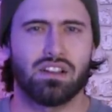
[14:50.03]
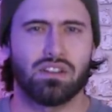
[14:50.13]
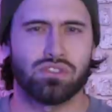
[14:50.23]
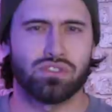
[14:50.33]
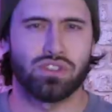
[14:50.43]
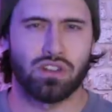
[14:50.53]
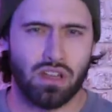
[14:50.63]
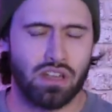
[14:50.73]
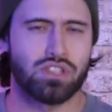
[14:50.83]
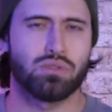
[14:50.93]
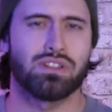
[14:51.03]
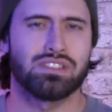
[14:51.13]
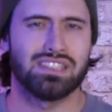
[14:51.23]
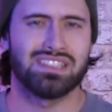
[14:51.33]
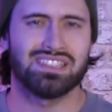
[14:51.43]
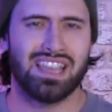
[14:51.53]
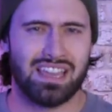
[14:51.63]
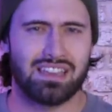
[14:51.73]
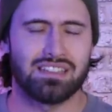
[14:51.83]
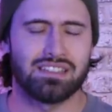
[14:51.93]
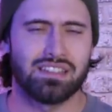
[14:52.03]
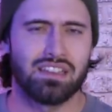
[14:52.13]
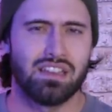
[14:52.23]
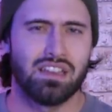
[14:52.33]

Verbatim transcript: on July twenty-second,